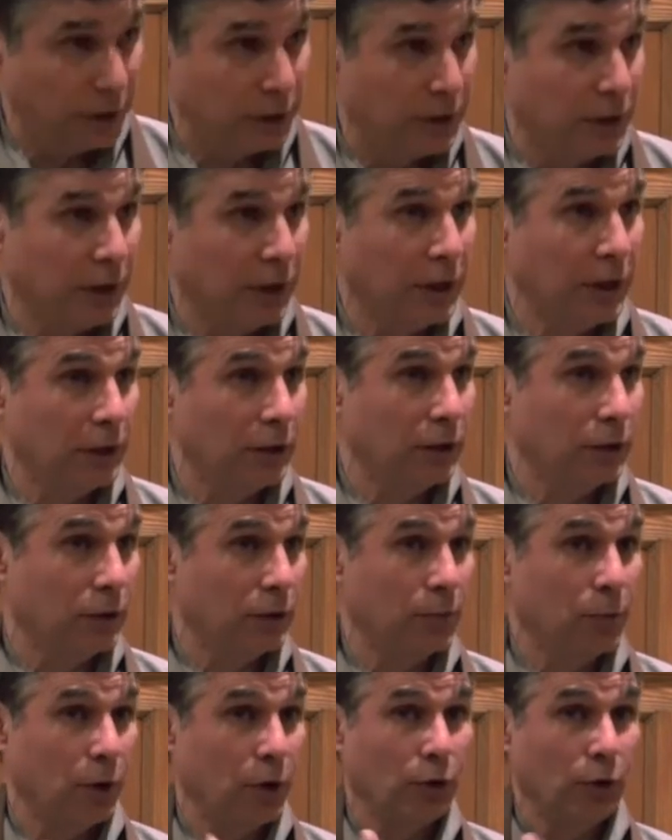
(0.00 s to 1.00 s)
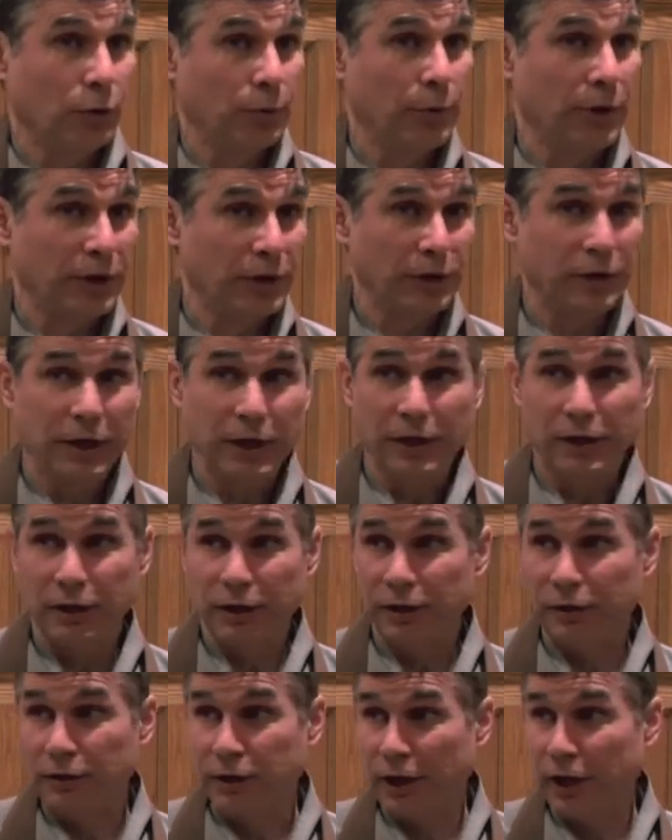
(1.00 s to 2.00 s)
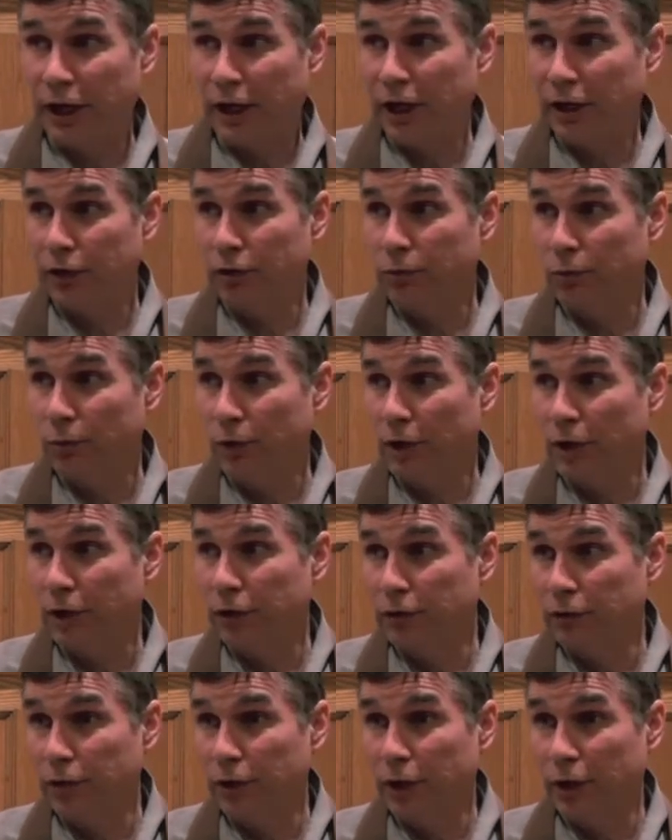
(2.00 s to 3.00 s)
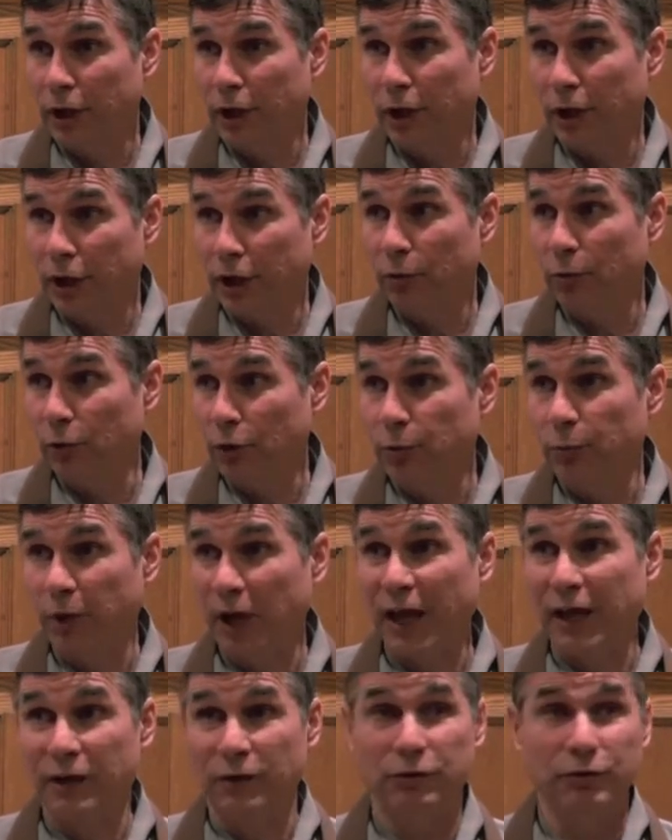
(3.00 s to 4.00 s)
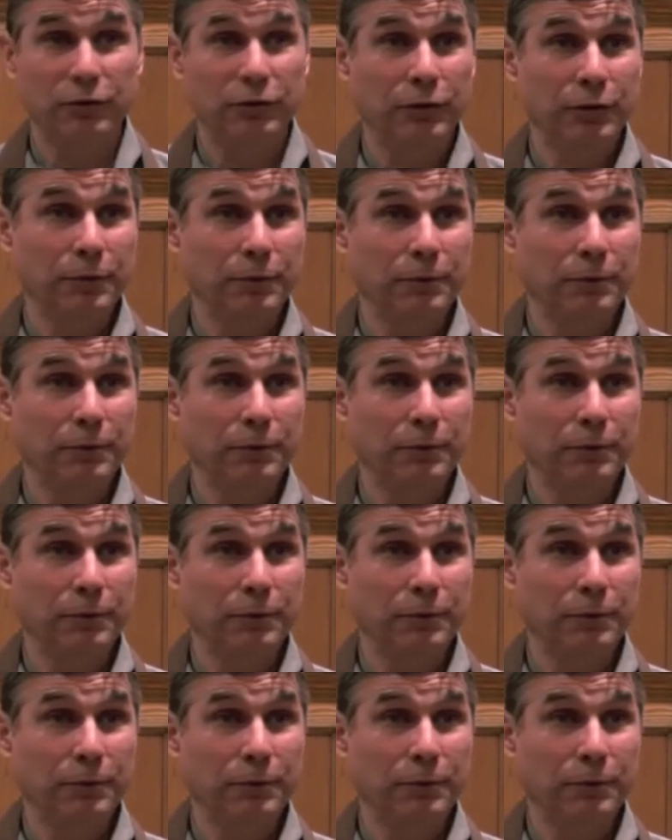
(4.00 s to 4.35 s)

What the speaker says: thing the polar bear did in this cage was it would pace.